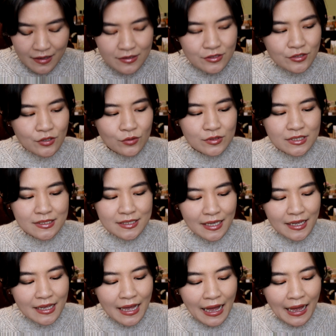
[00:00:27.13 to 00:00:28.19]
So
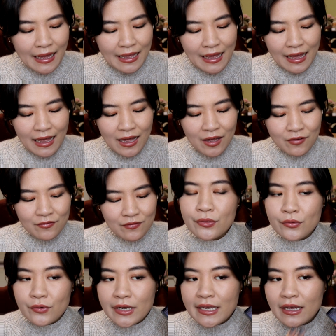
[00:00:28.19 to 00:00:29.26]
today I have
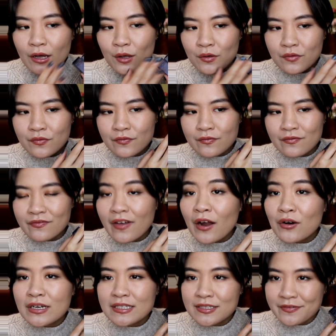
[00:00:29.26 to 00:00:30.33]
3 of
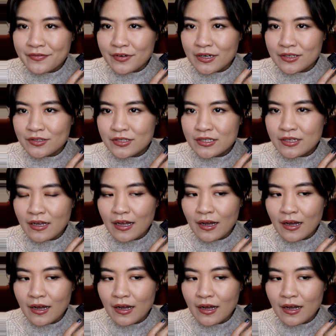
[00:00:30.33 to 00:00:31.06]
very different